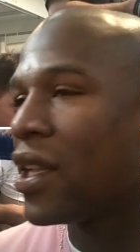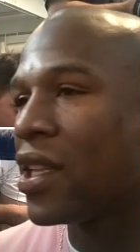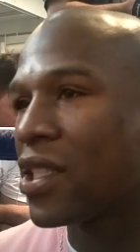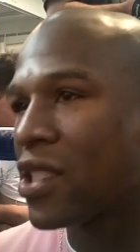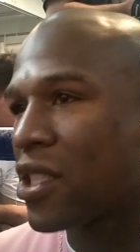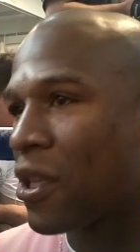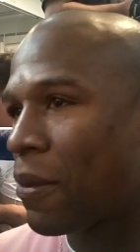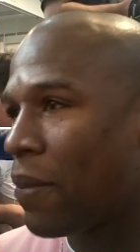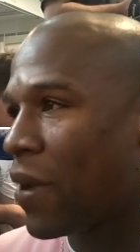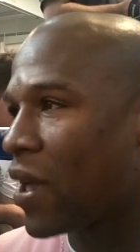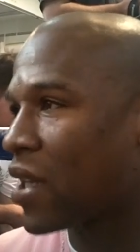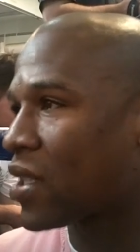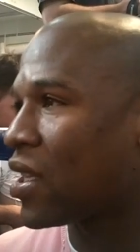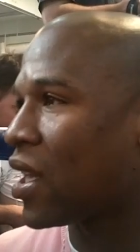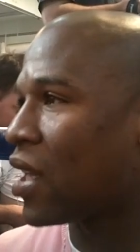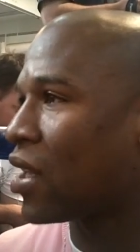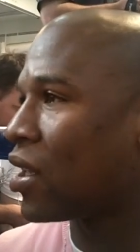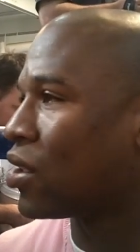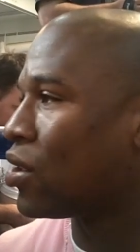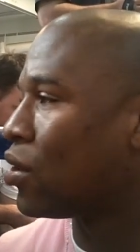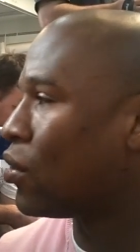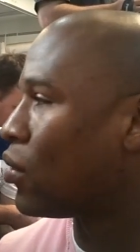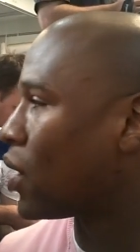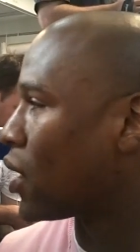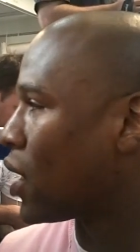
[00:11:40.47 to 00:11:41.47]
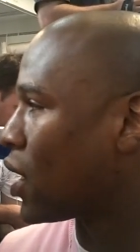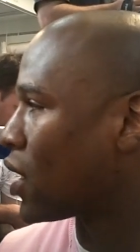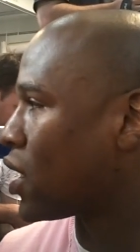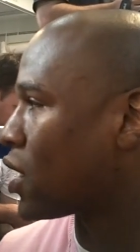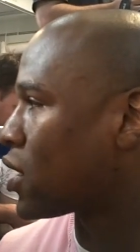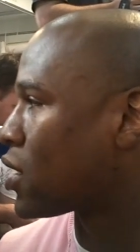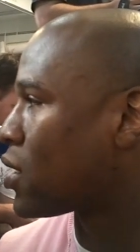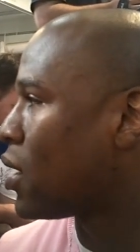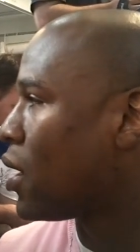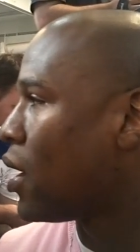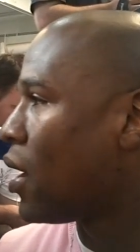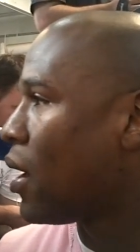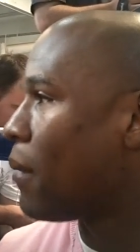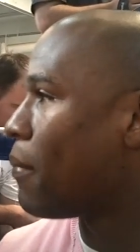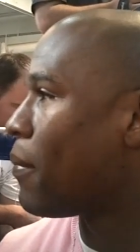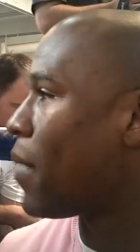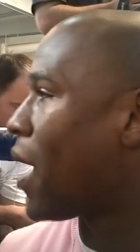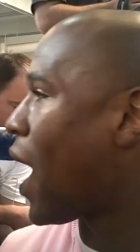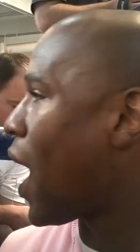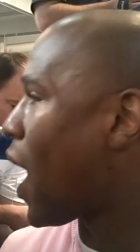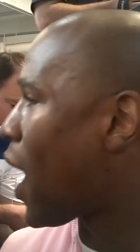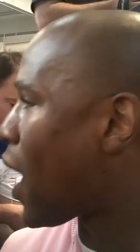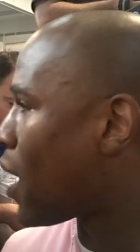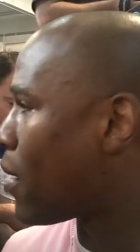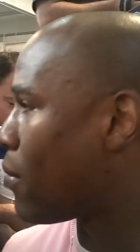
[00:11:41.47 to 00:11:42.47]
this is the best thing to do to get this
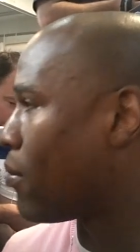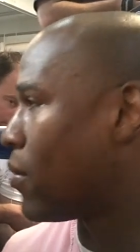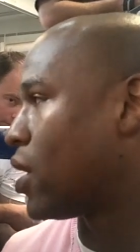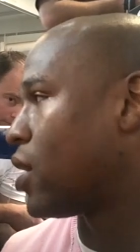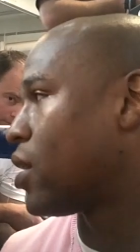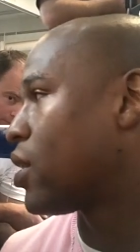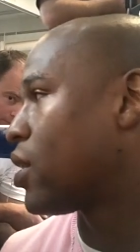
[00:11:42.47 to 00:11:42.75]
behind.